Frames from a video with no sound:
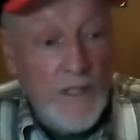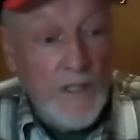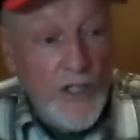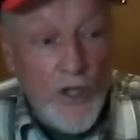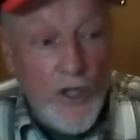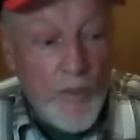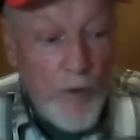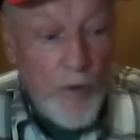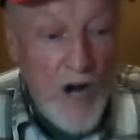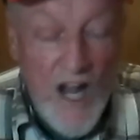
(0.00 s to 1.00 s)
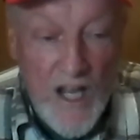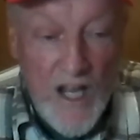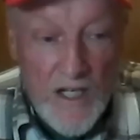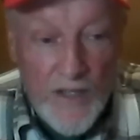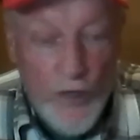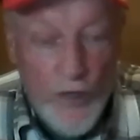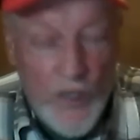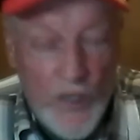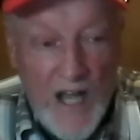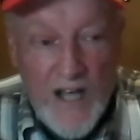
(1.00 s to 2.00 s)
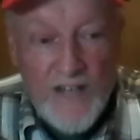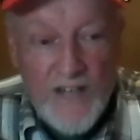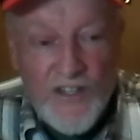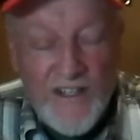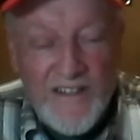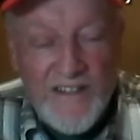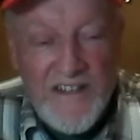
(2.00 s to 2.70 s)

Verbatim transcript: you know, the pride in those guys and,